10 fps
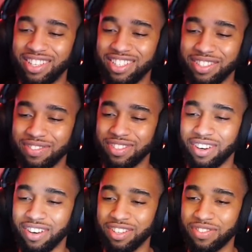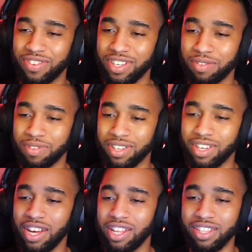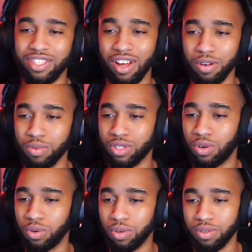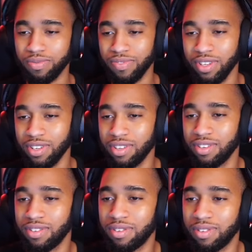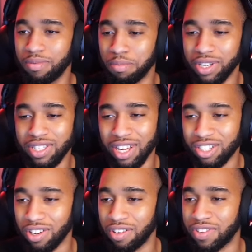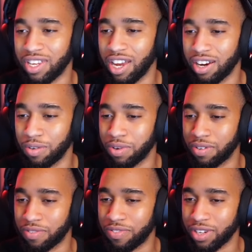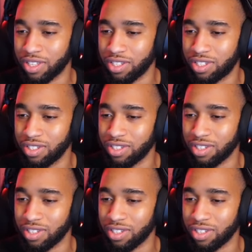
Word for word: This shit jarring as fuck. I'm like, the song was cool but it's not strong enough to carry whatever the fuck this is.